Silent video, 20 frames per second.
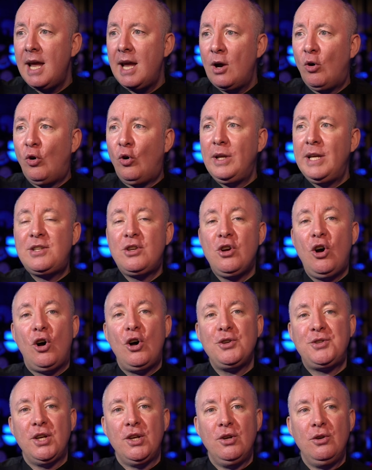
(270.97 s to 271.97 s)
All he's got
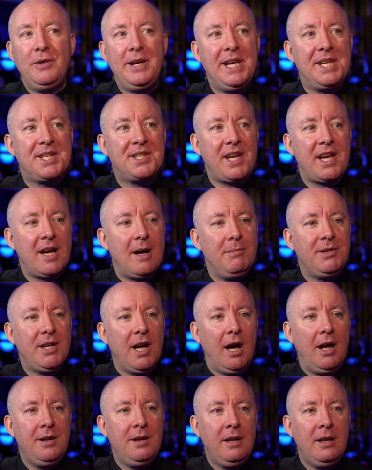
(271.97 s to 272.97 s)
to do is say, I'm
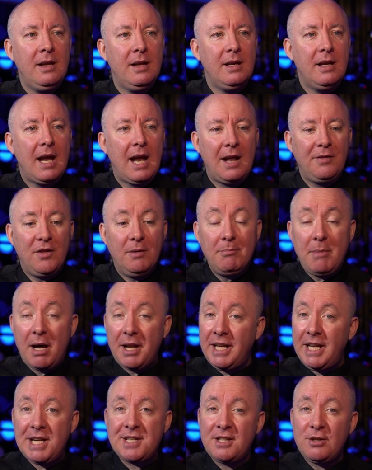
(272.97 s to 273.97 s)
done. The
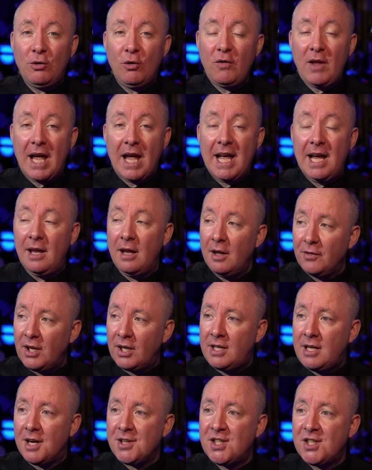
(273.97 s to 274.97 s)
money is still there.
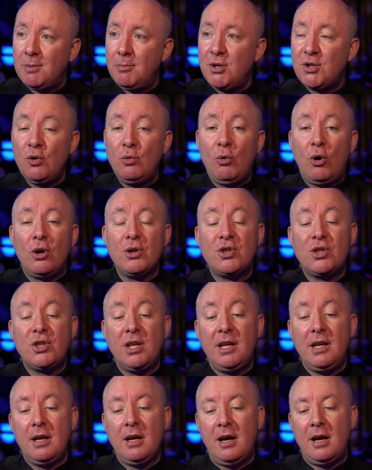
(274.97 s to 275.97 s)
The customers who are
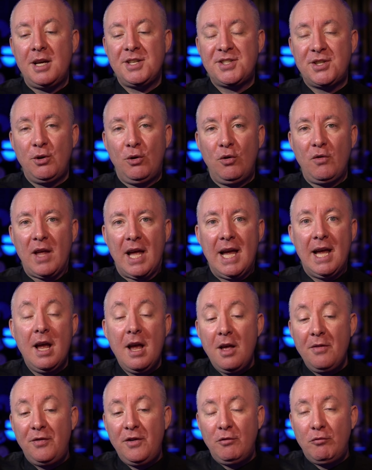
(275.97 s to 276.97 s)
watching uh, are still there.
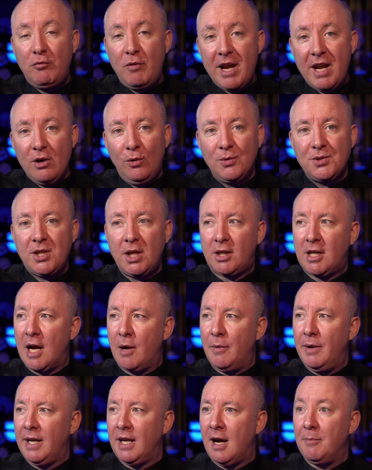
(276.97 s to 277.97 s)
The reels are
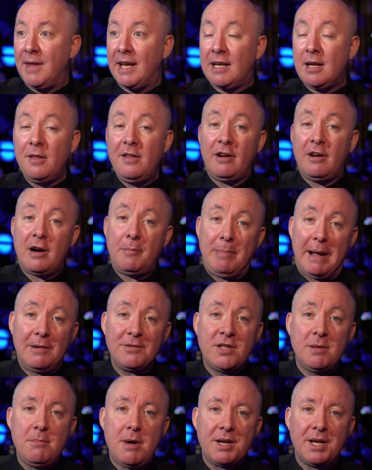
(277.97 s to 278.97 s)
going up. They could, they're
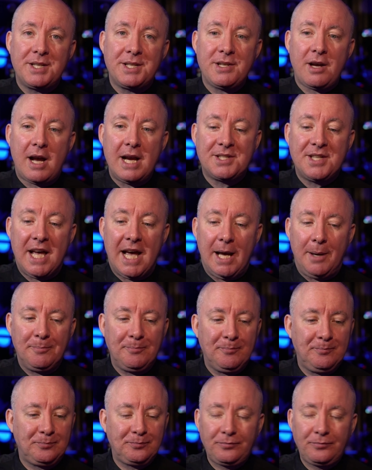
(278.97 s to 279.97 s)
about to monetize that.